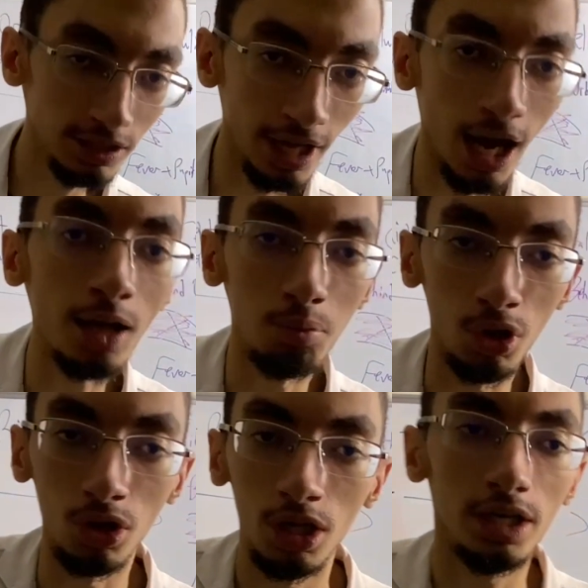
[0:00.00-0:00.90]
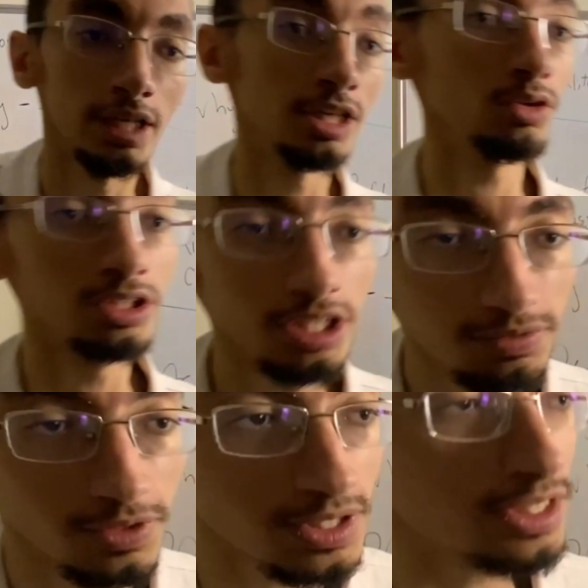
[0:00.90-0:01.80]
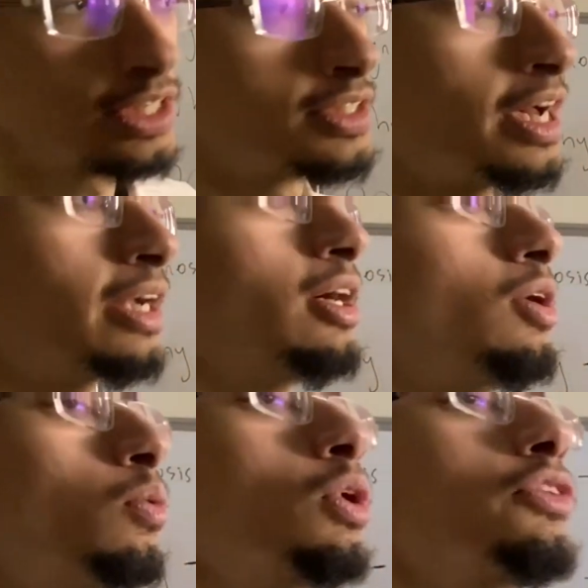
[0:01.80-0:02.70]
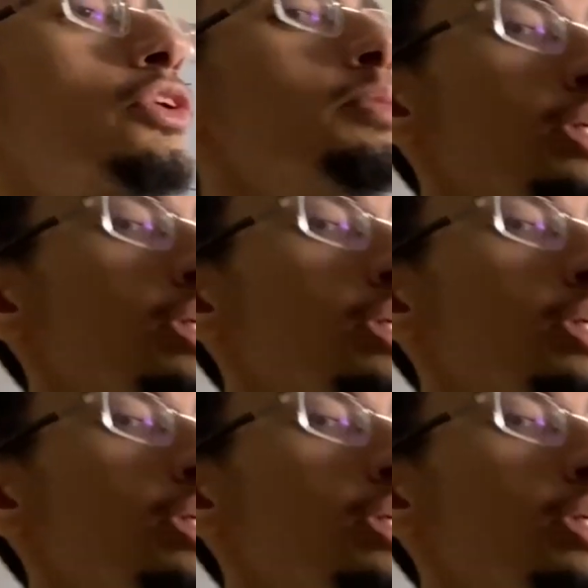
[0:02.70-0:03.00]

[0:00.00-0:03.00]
the eyeball. The only difference is that will there be